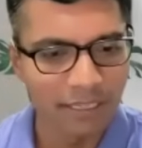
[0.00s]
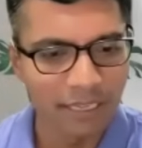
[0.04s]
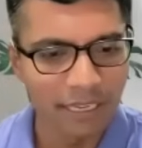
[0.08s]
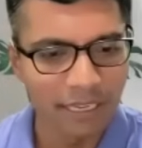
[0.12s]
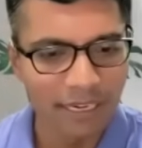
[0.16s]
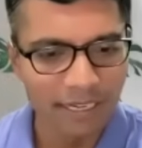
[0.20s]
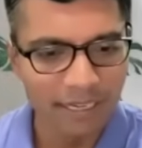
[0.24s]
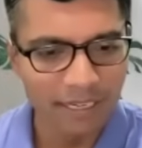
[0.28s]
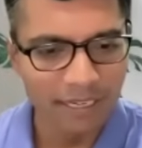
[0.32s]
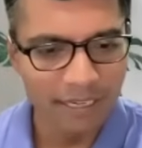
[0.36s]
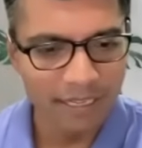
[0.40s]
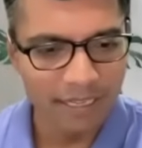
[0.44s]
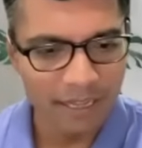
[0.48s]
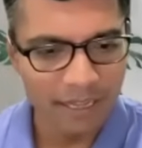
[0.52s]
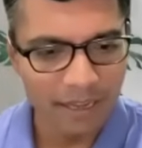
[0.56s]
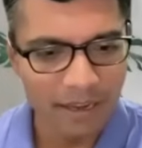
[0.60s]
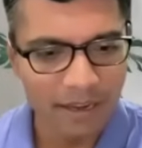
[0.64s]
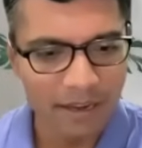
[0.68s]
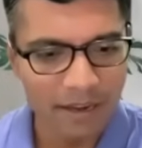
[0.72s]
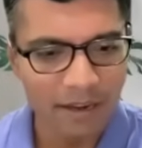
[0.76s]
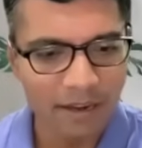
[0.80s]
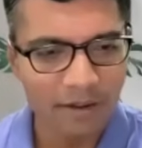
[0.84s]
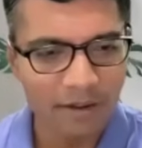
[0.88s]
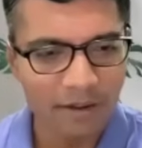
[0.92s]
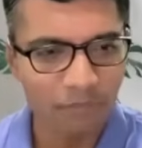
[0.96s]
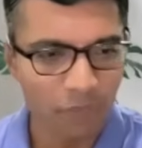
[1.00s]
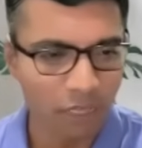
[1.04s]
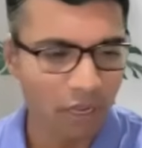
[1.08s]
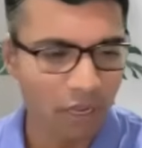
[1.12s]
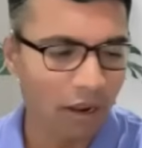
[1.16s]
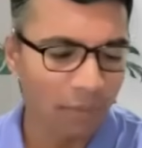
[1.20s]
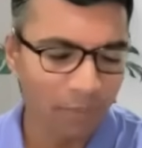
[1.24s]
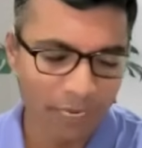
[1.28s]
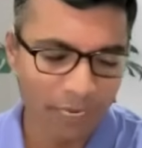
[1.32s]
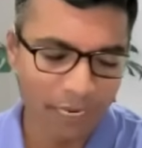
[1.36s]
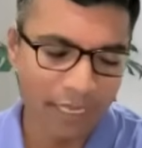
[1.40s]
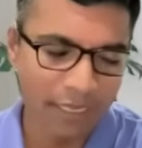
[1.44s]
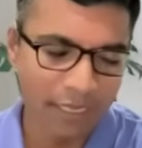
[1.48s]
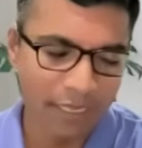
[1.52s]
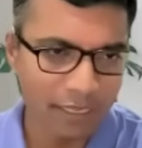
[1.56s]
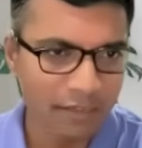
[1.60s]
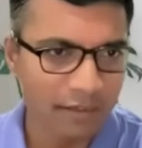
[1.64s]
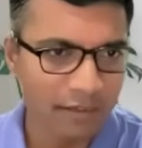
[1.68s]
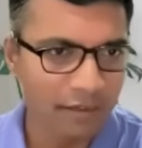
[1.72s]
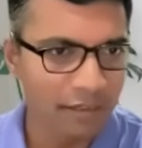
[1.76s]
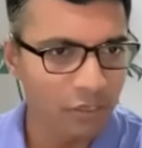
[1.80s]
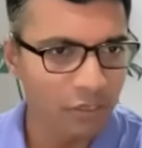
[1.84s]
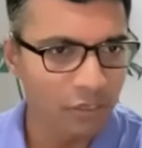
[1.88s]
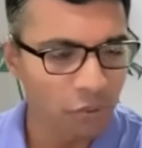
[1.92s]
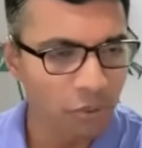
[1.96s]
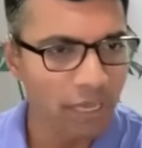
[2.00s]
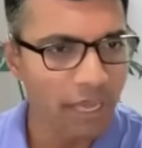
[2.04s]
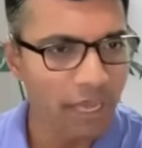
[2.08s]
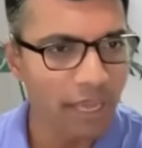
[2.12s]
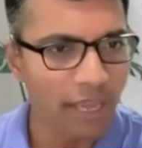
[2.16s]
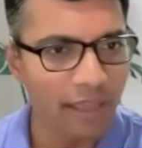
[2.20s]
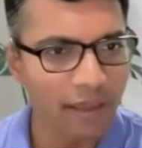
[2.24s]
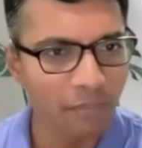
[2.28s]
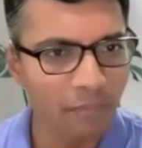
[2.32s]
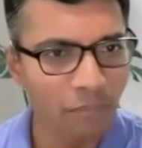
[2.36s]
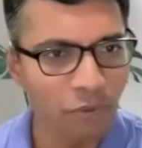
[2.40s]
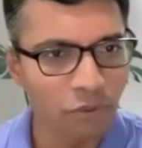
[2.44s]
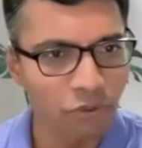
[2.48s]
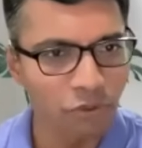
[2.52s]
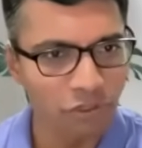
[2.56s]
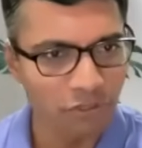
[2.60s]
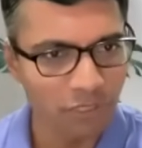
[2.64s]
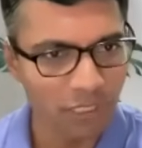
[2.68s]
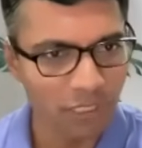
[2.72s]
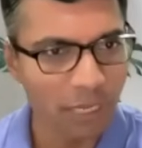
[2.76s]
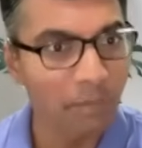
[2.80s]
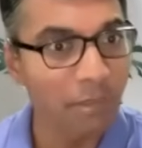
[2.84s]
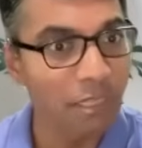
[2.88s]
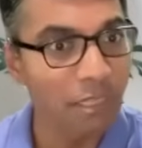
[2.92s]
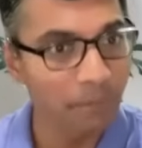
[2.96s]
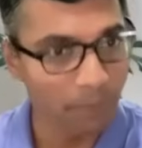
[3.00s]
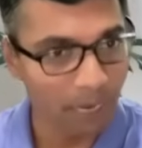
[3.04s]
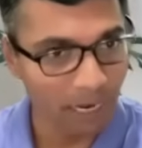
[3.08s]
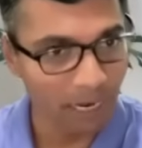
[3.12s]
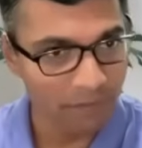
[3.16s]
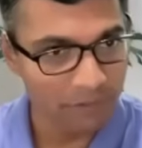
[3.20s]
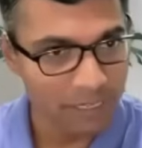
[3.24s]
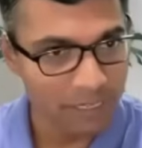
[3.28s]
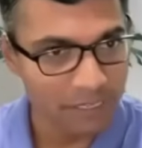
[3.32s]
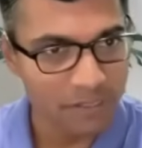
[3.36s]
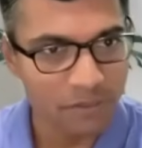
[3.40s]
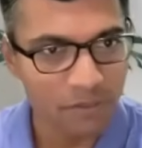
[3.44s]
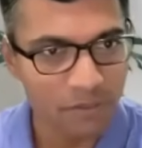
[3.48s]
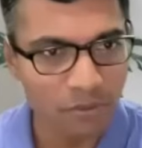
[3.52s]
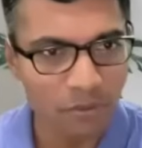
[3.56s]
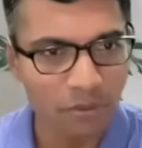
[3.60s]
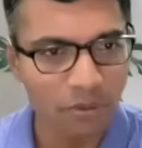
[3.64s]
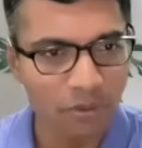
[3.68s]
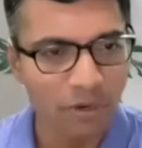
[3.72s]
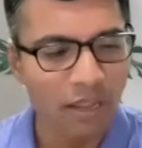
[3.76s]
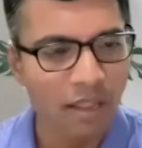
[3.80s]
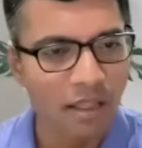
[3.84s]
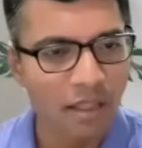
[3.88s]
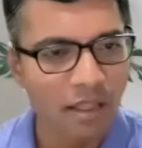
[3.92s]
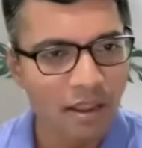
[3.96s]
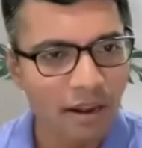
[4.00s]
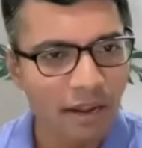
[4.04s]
India, I mean, like in UK, most of the time in the private school.